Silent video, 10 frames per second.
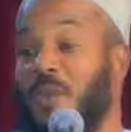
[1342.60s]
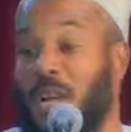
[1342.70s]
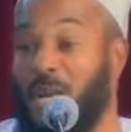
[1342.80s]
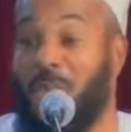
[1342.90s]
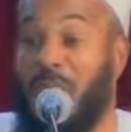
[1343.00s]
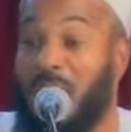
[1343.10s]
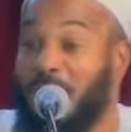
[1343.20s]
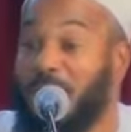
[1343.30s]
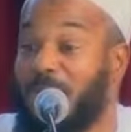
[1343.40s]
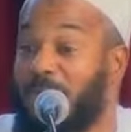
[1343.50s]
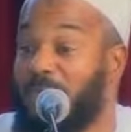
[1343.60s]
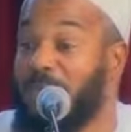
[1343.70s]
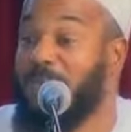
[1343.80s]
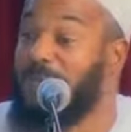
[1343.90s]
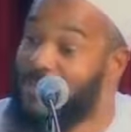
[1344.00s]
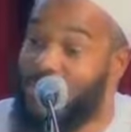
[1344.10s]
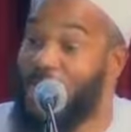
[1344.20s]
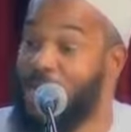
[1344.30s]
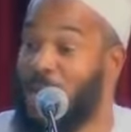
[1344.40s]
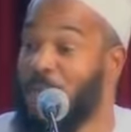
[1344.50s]
We're going to pray.
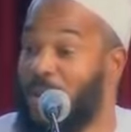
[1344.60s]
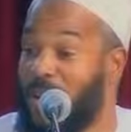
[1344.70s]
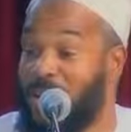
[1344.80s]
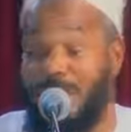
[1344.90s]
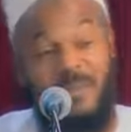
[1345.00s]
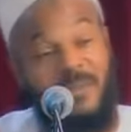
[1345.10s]
So they prayed.